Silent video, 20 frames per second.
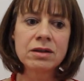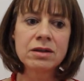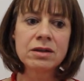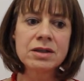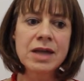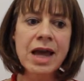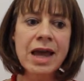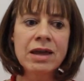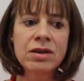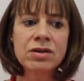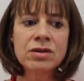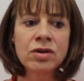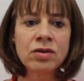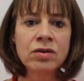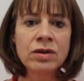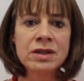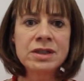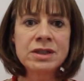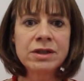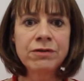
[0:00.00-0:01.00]
takes on
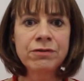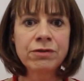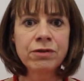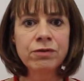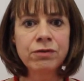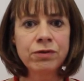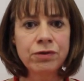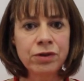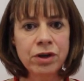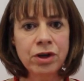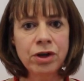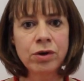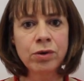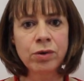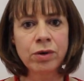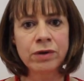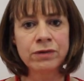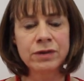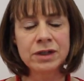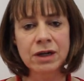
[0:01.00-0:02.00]
a different view
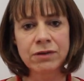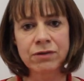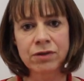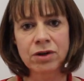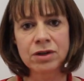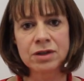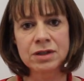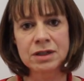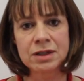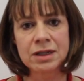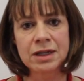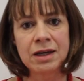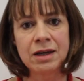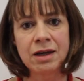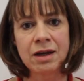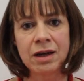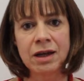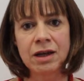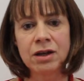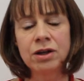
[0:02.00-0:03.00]
of diversity
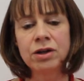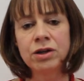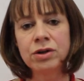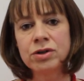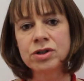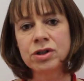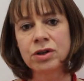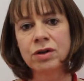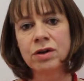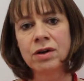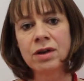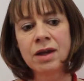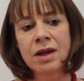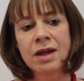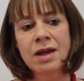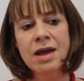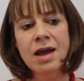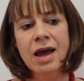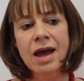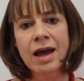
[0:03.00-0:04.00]
and inclusion
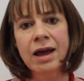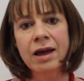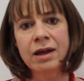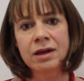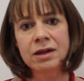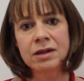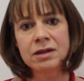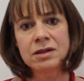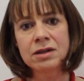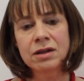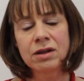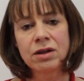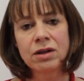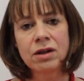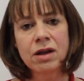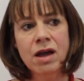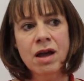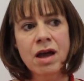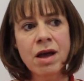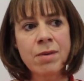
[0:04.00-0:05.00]
and
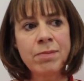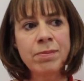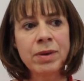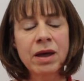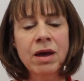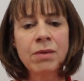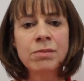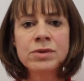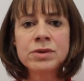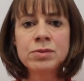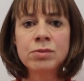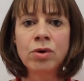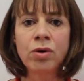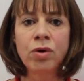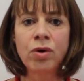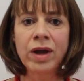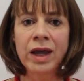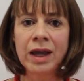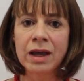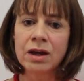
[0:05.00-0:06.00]
becomes
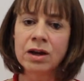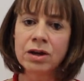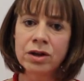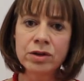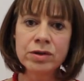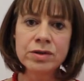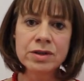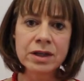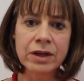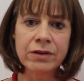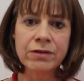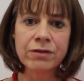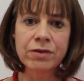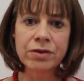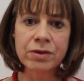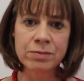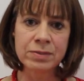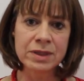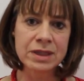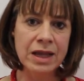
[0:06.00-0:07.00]
more inclusive
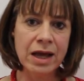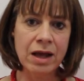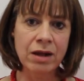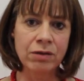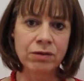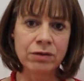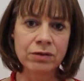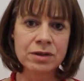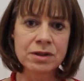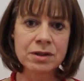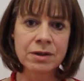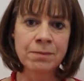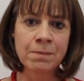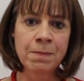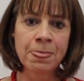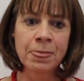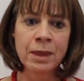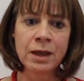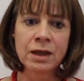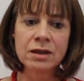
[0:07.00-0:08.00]
themselves.
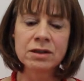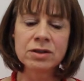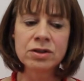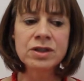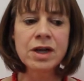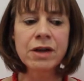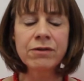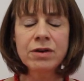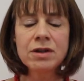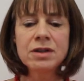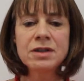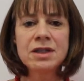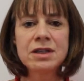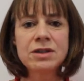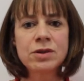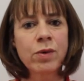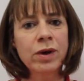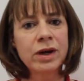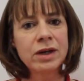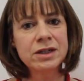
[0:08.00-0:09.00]
So diversity is
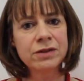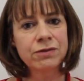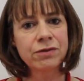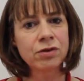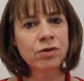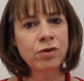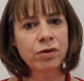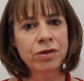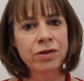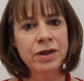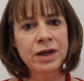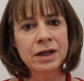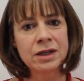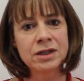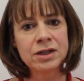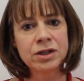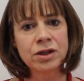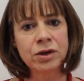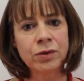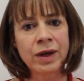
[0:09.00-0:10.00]
quite a difficult thing
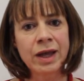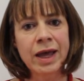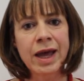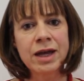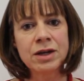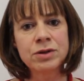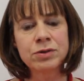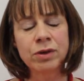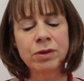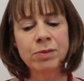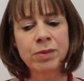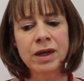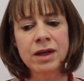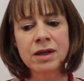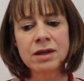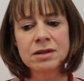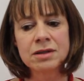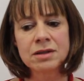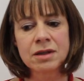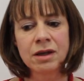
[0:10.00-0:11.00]
to engage with
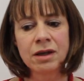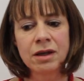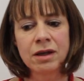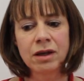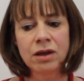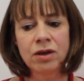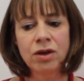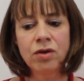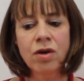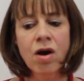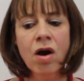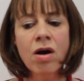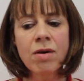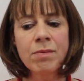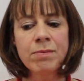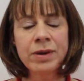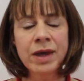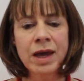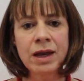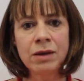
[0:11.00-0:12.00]
because you
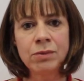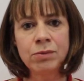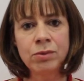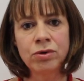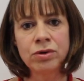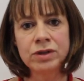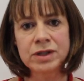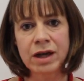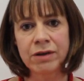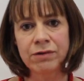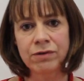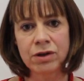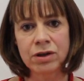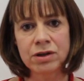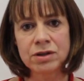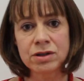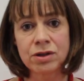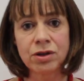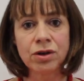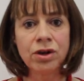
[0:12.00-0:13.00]
can't be any more
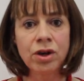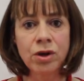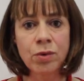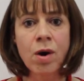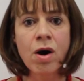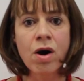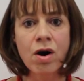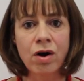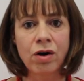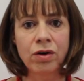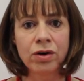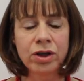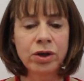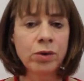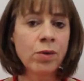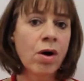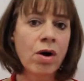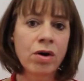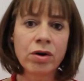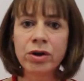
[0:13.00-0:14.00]
diverse than you are.
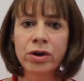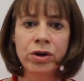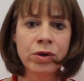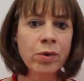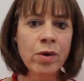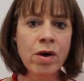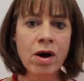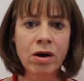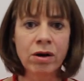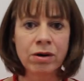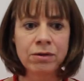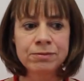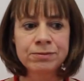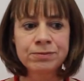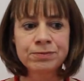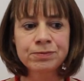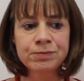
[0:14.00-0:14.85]
You are who you are.